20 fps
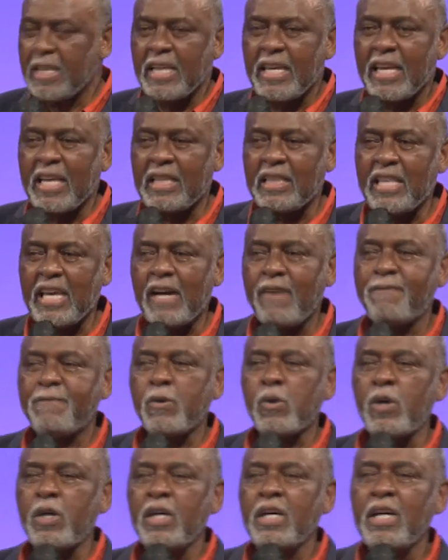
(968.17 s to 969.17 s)
And
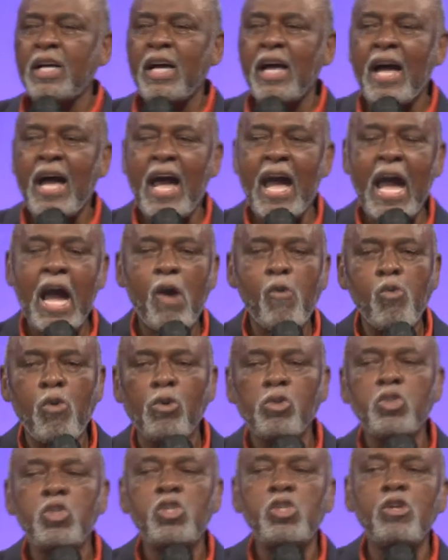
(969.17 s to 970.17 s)
therefore, I
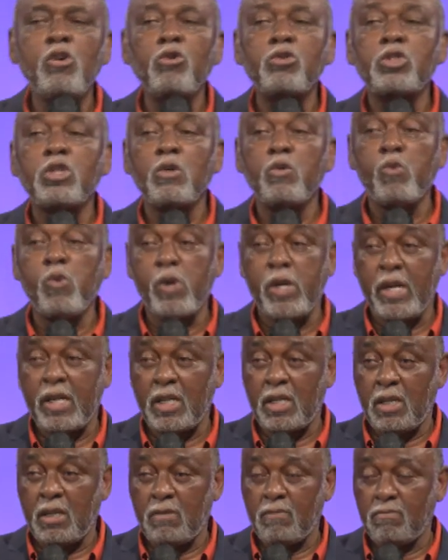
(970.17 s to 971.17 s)
want you to
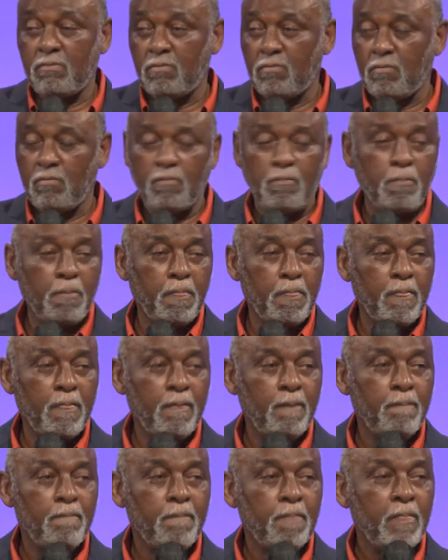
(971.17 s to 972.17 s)
work
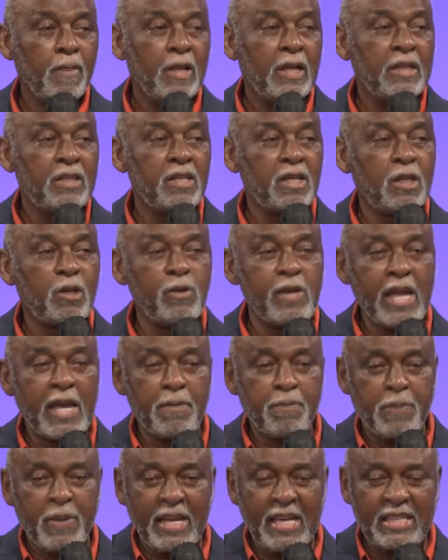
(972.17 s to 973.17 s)
to
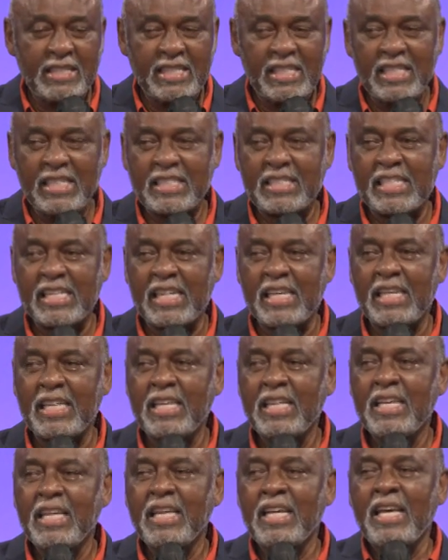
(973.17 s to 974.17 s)
create peace in the city
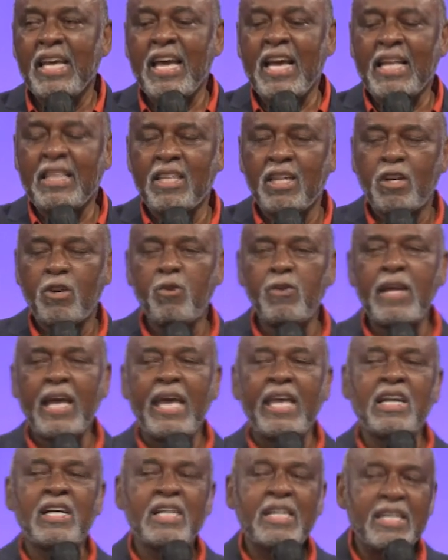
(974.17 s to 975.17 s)
and to
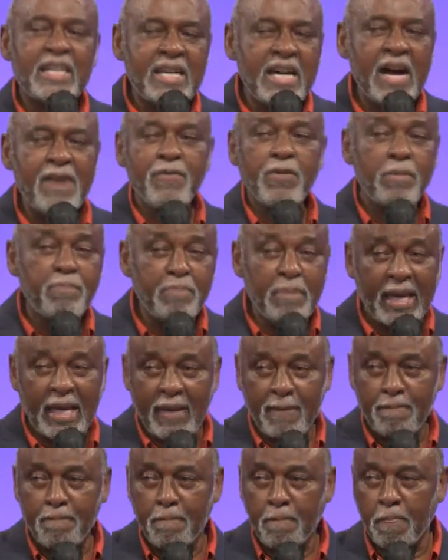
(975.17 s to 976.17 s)
create a
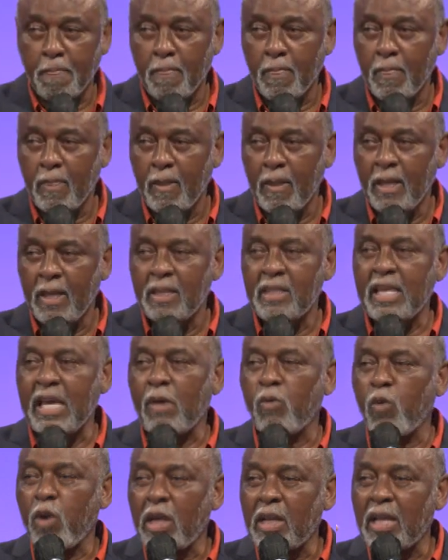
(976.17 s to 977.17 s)
government
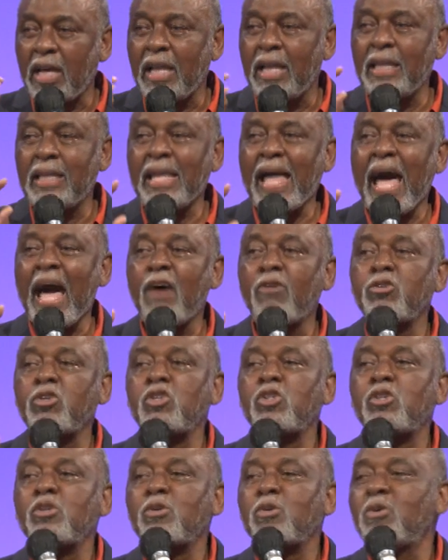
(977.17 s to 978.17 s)
that will allow
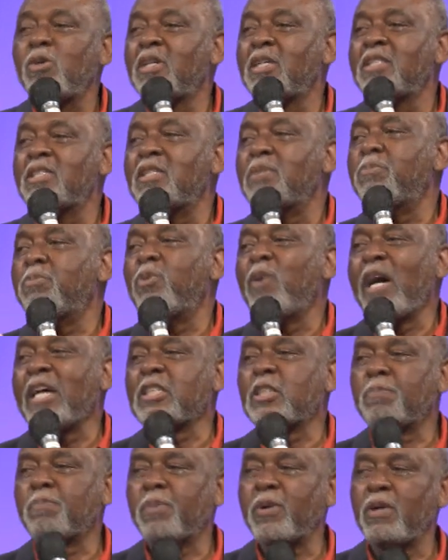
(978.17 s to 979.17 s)
you to
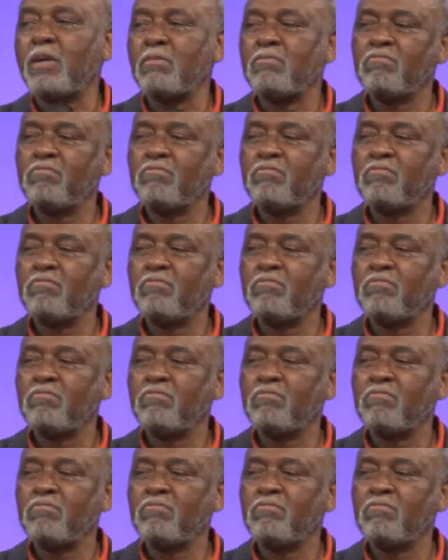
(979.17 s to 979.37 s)
prosper.